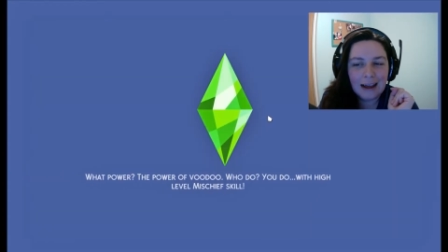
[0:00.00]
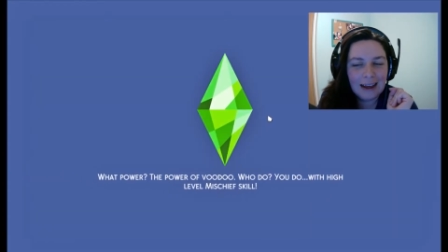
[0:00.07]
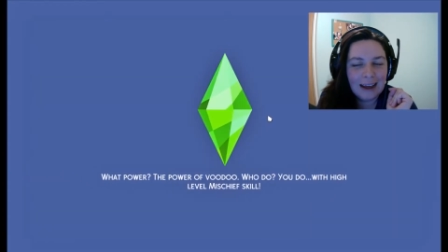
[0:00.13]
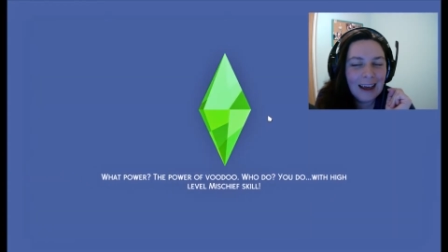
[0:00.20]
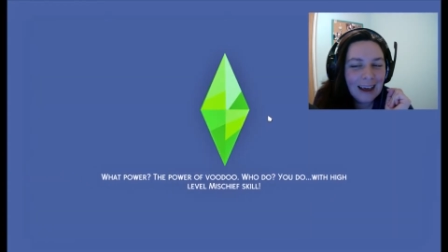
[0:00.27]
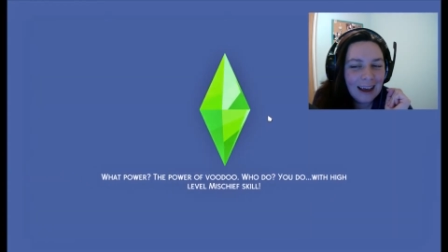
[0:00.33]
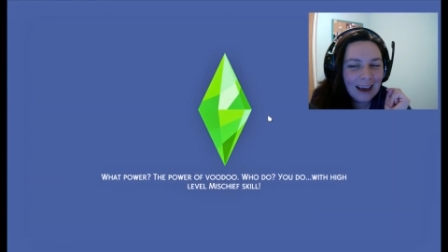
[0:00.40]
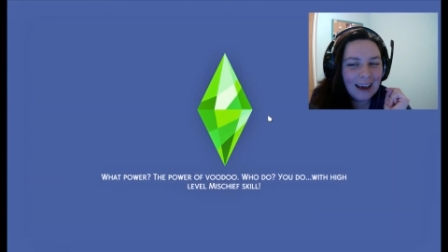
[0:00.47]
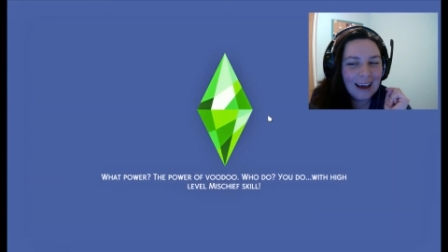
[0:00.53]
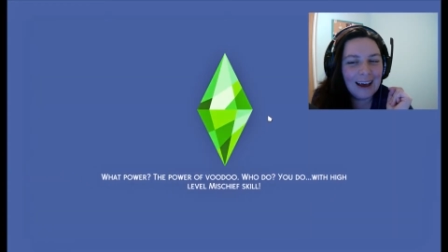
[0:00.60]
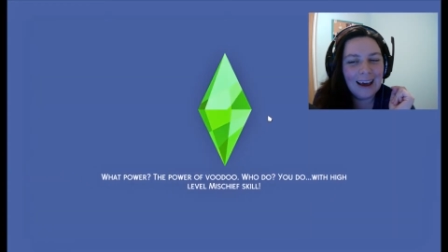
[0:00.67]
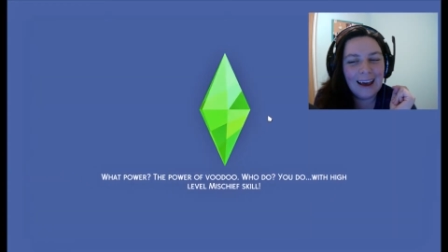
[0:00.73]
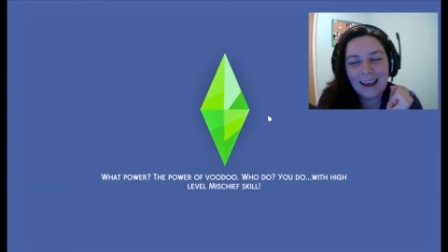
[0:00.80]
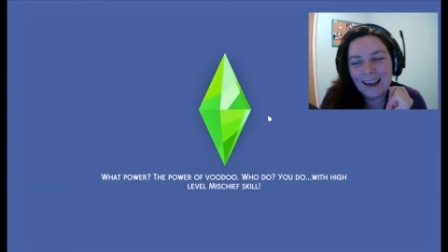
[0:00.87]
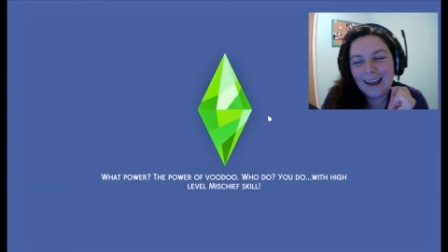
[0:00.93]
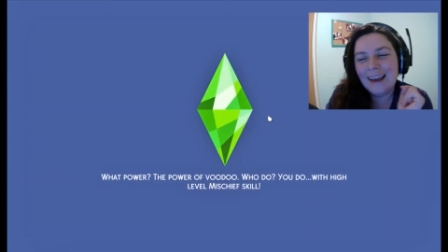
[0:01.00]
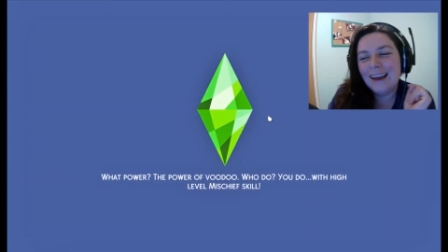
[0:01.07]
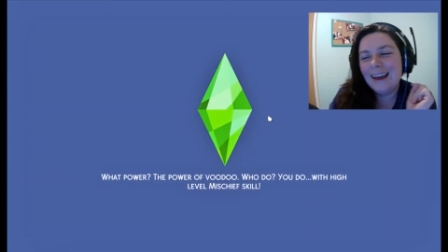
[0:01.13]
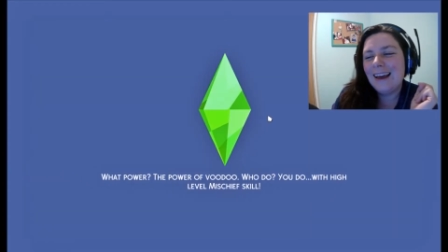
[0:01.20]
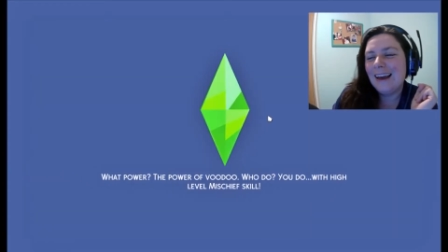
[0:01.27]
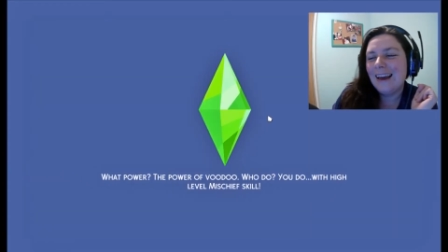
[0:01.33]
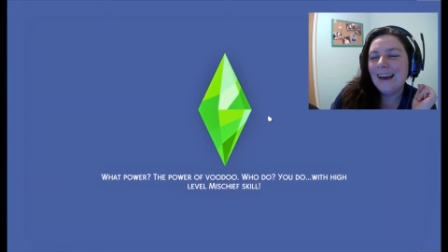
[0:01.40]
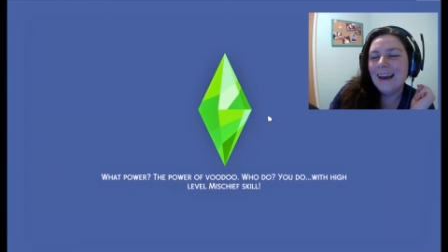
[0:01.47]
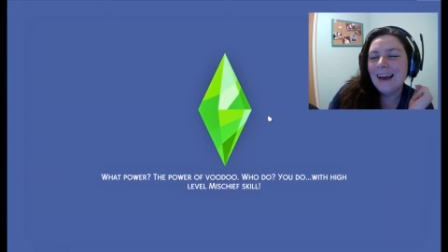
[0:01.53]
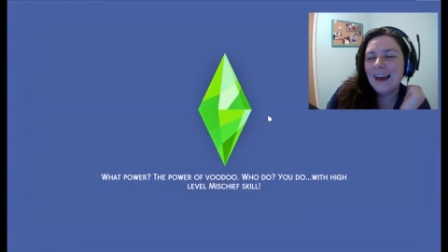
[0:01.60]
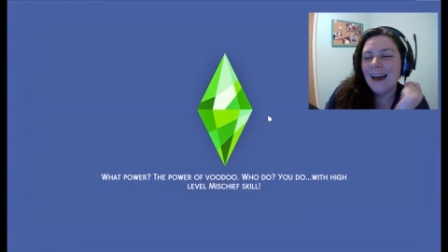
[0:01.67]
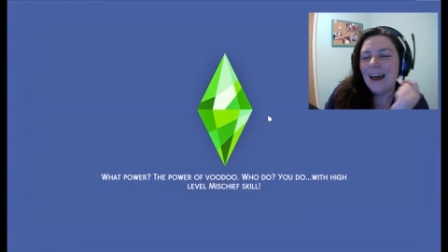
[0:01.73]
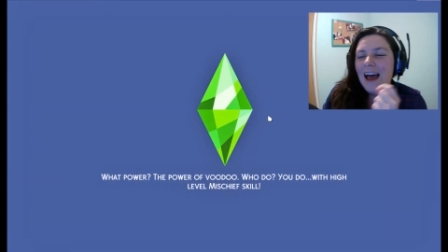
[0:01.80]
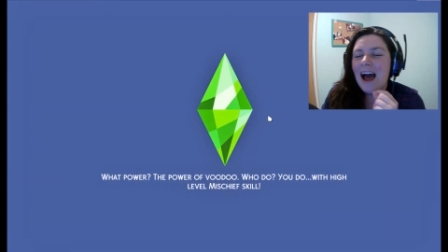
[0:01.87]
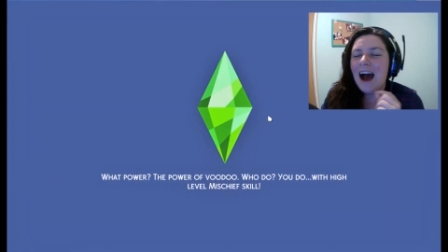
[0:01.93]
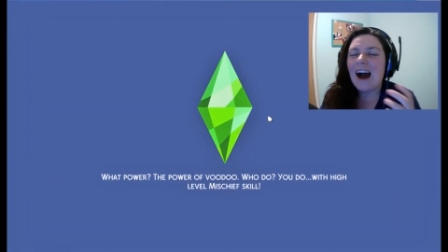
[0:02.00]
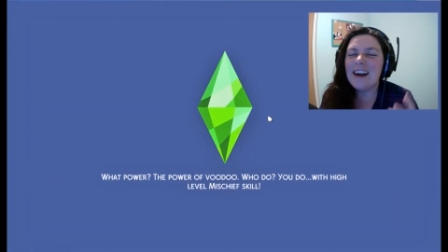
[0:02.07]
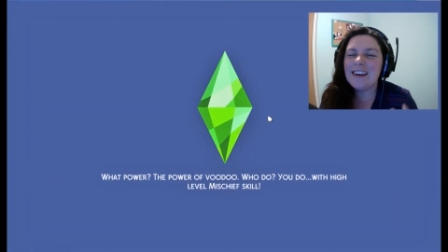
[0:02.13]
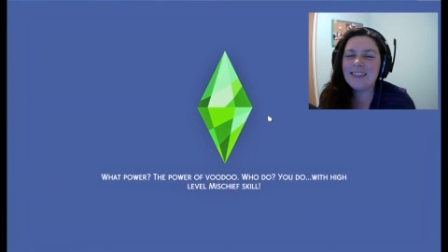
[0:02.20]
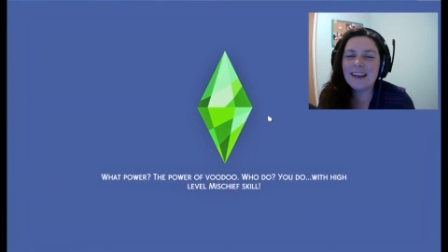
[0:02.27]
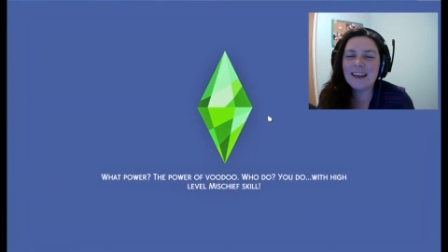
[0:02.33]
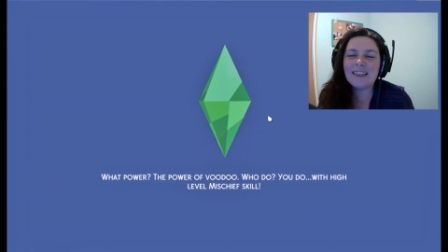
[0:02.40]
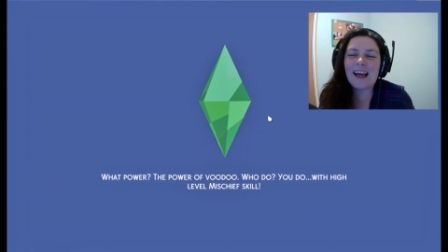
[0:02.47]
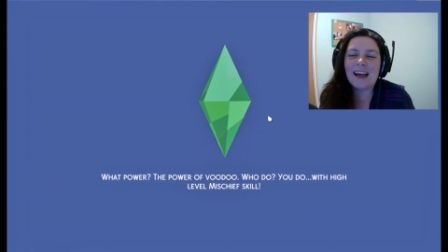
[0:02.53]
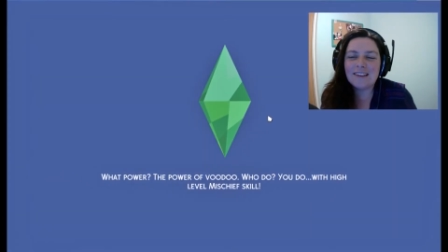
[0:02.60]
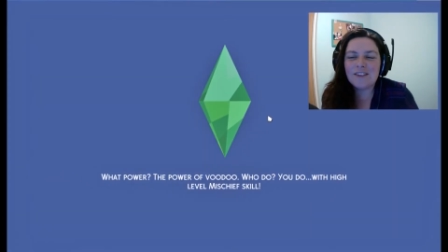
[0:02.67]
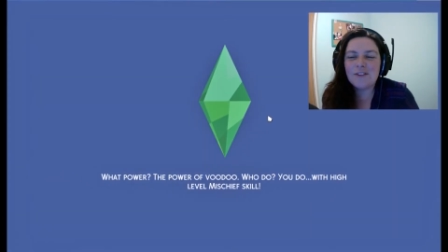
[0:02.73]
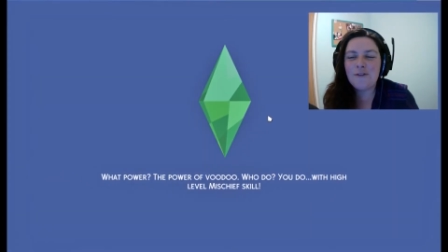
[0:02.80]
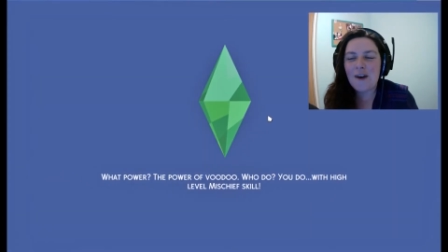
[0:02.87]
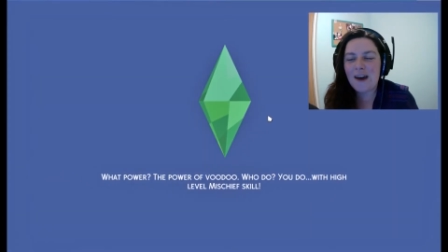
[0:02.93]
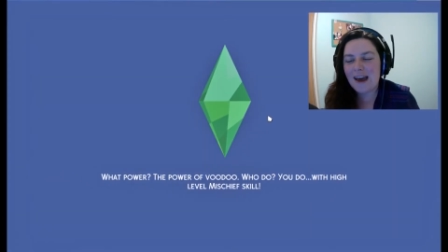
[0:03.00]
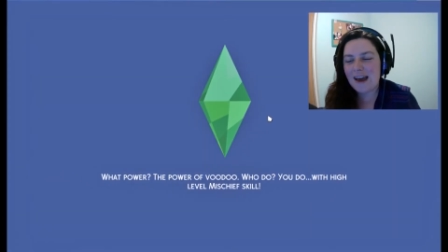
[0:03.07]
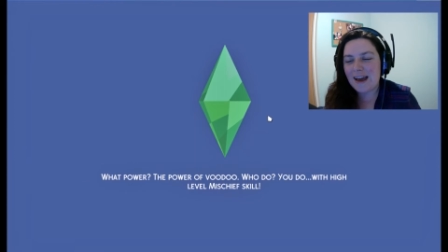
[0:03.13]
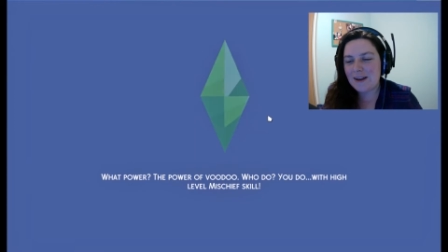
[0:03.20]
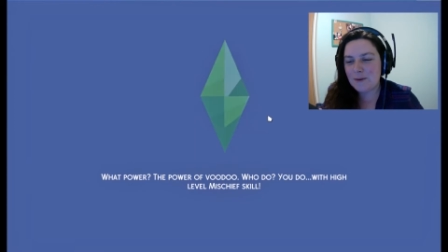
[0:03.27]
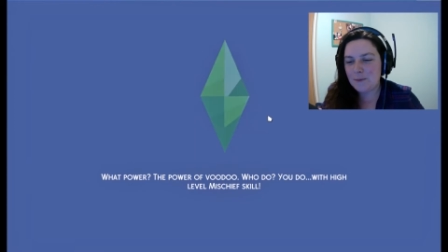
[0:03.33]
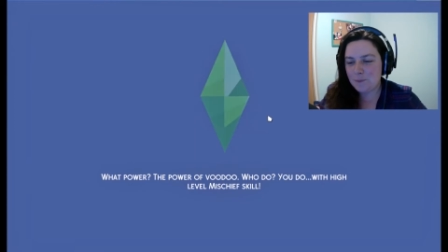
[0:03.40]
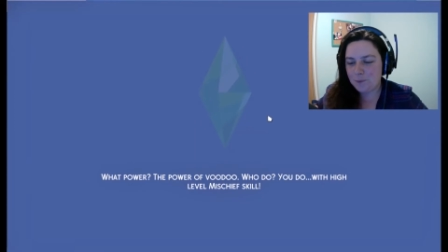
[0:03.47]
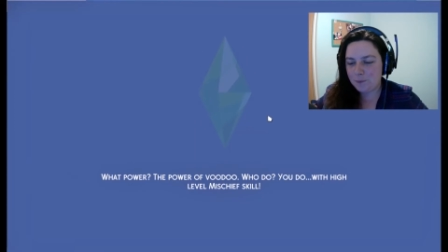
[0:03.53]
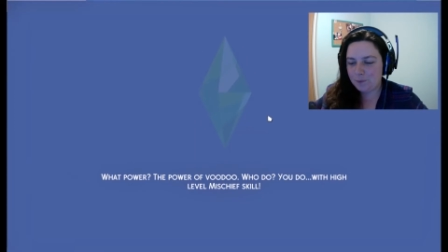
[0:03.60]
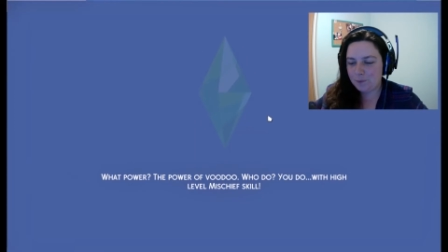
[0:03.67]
that. I think that's fair.